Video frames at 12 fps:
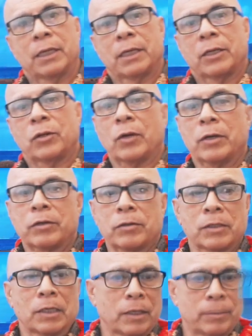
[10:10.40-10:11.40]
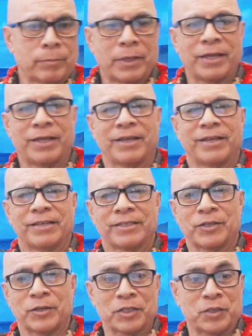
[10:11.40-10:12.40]
go out on a limb,
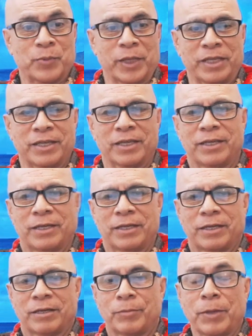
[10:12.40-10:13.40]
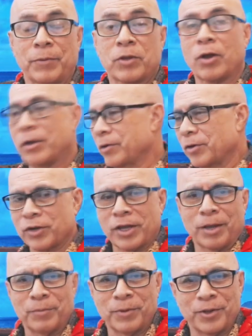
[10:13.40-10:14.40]
so to speak, maybe go out on the
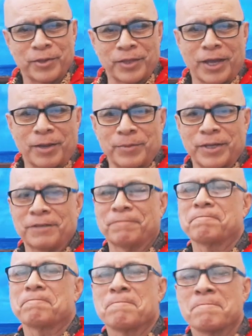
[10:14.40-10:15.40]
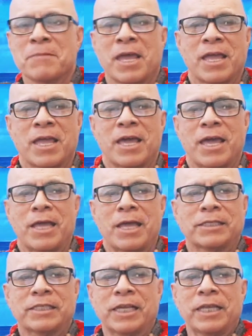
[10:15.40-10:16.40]
ama,
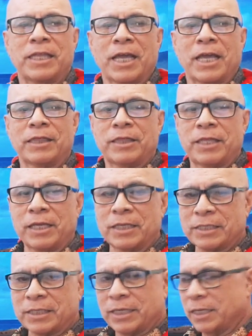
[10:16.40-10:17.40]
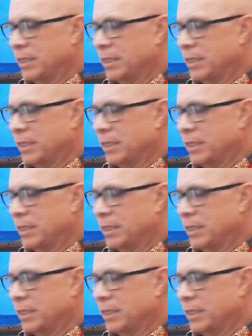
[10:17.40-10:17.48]
and say that this